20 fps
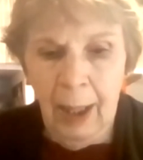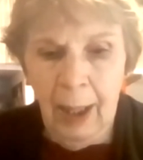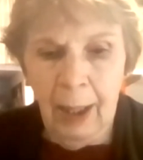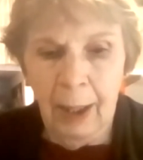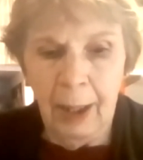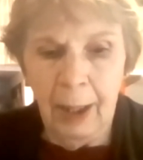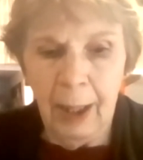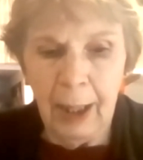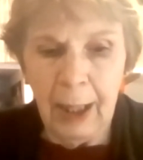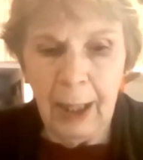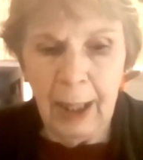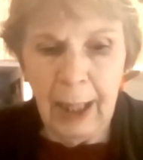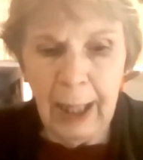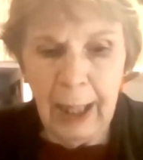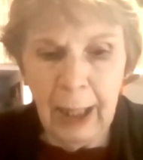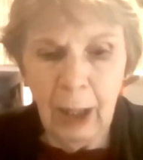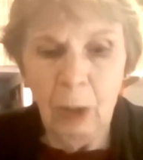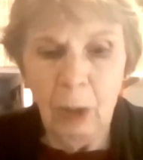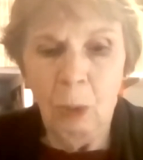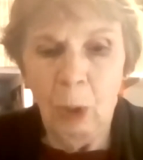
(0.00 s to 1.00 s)
The
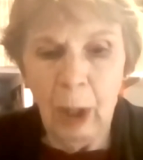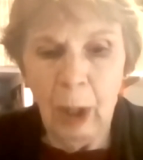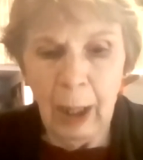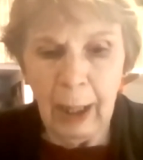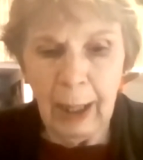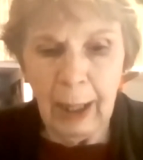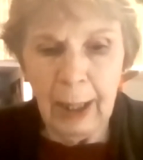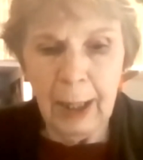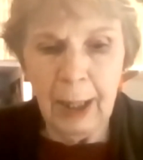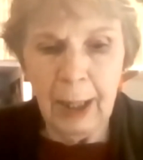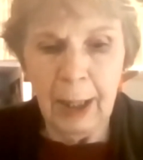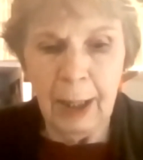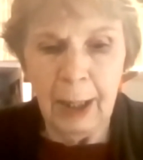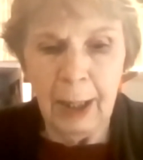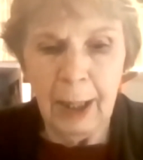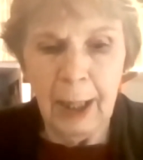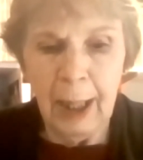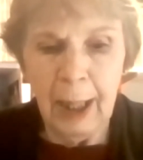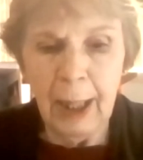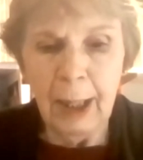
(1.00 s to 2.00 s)
deal was the
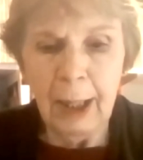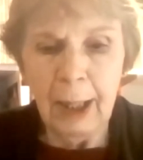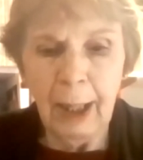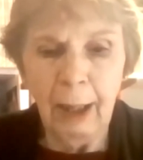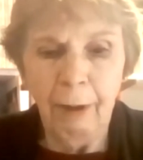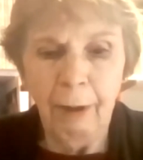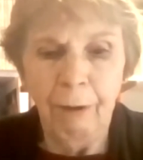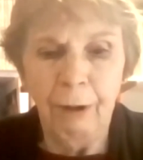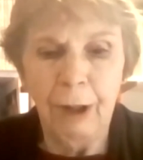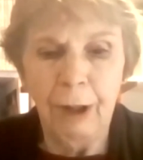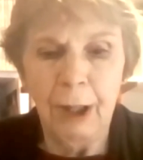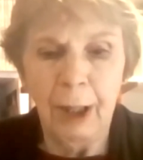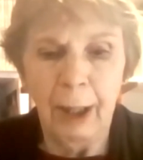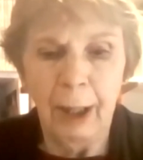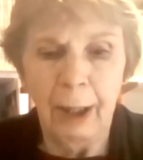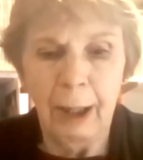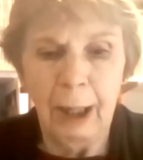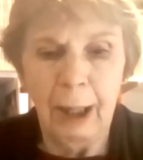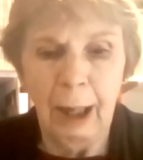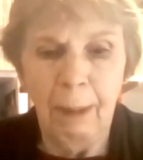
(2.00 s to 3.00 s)
DSL
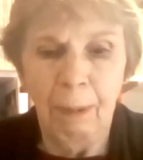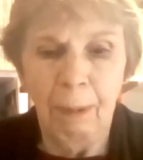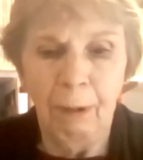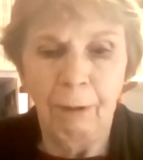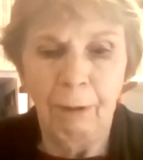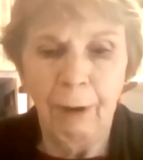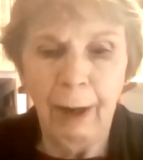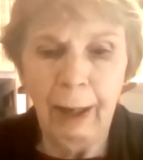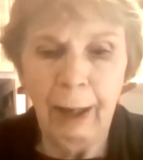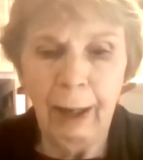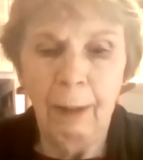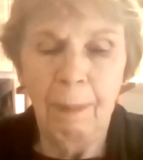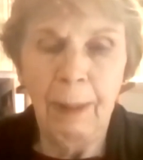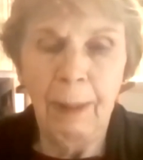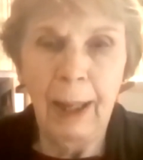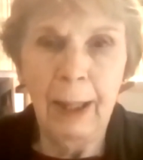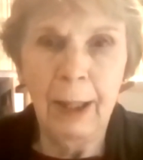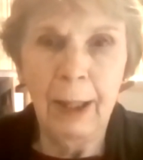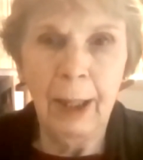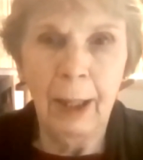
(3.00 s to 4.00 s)
facility provided
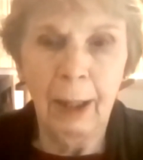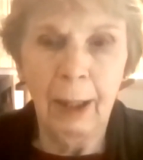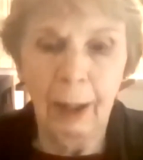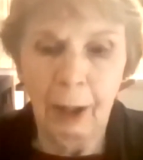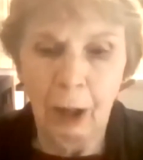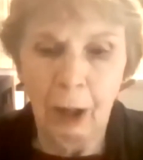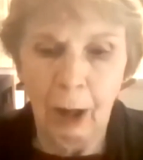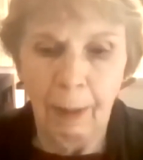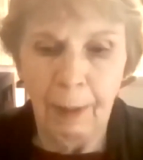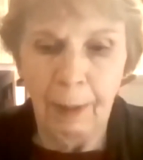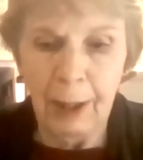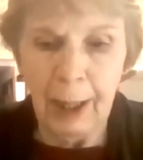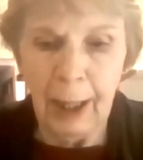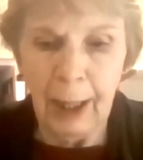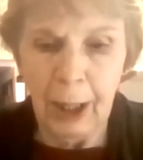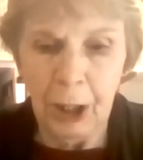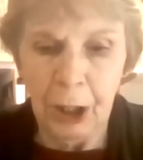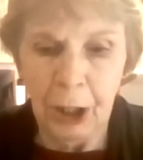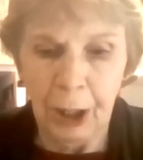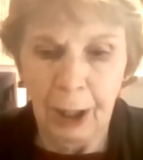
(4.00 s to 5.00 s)
basic
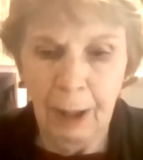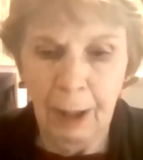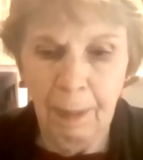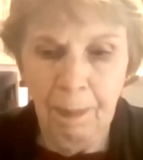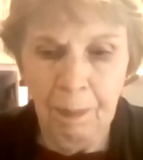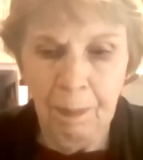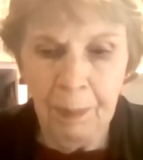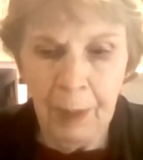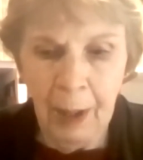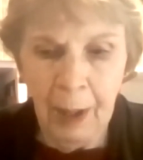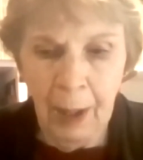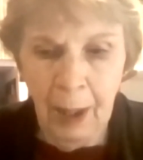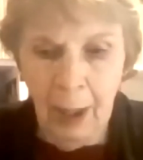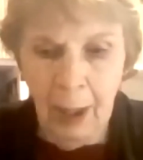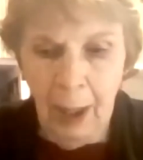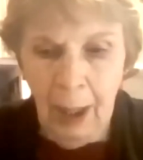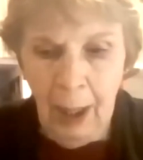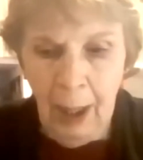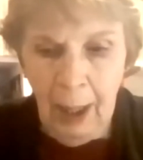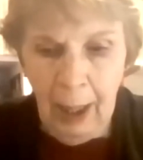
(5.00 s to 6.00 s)
accommodation,
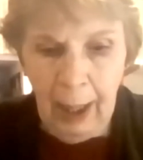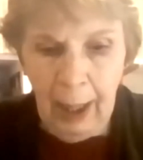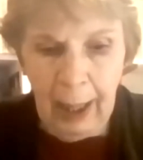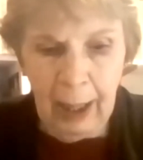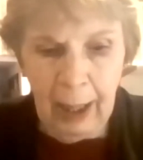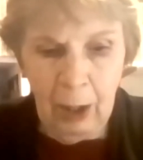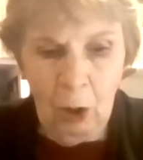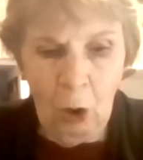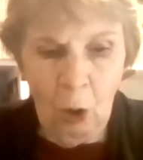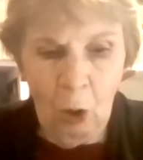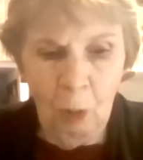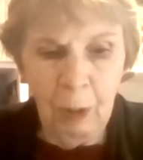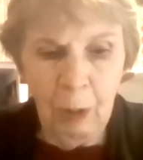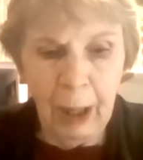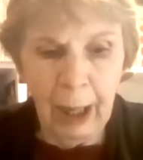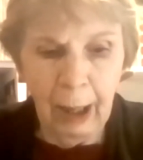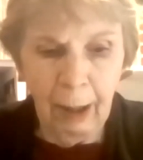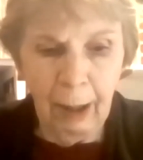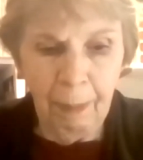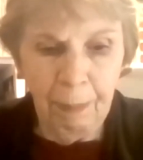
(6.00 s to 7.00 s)
and home
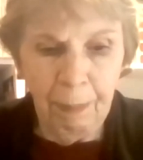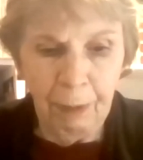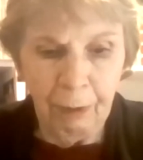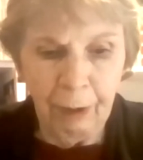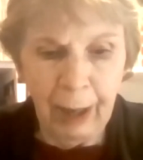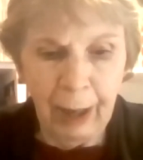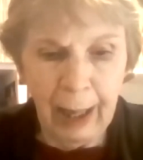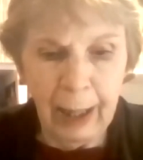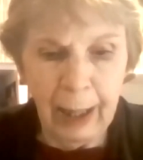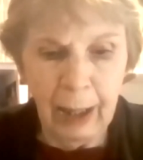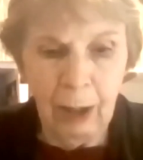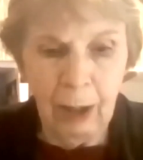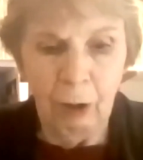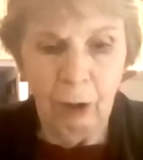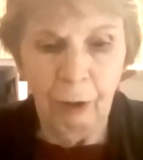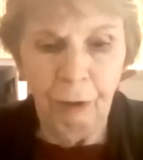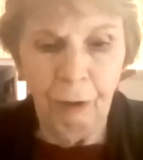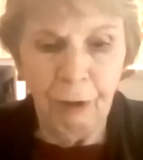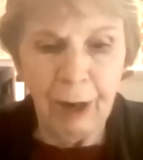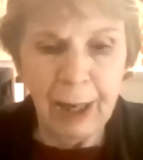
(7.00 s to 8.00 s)
care provided
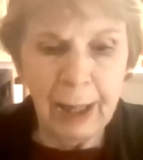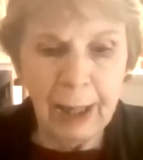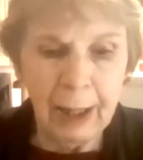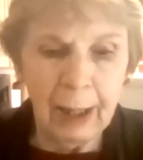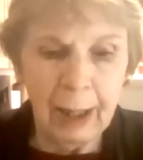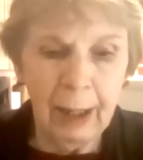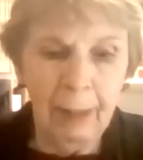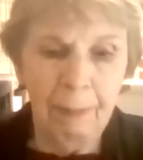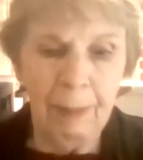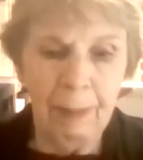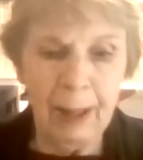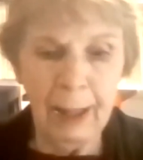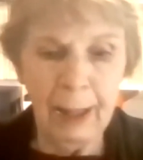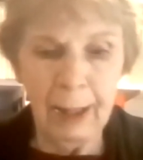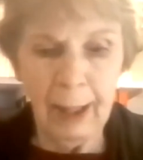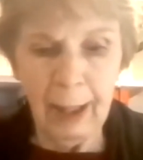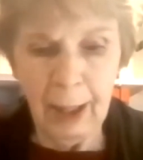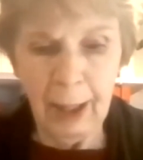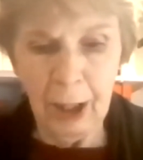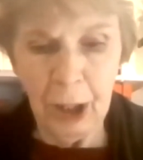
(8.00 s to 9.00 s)
or funded
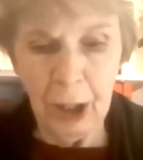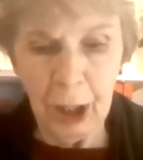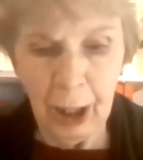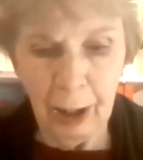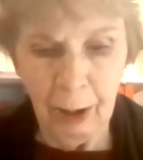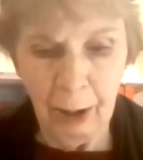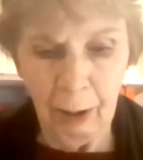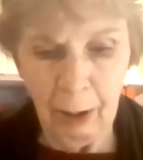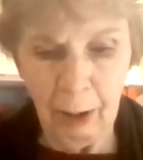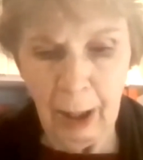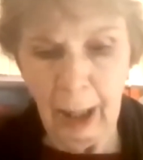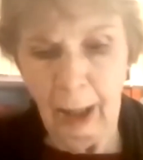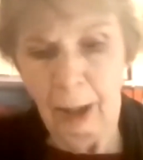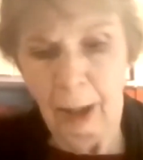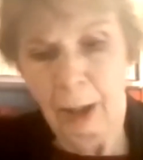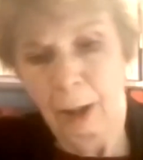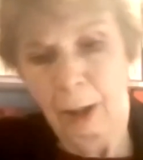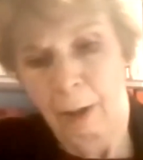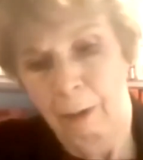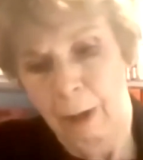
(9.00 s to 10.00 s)
basic scheduled care
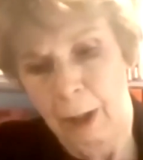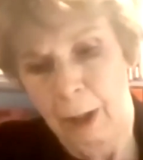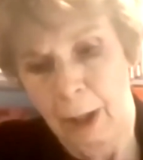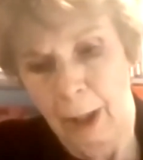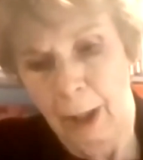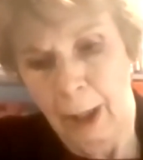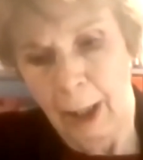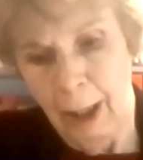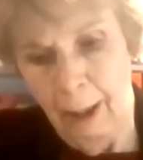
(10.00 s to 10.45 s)
services.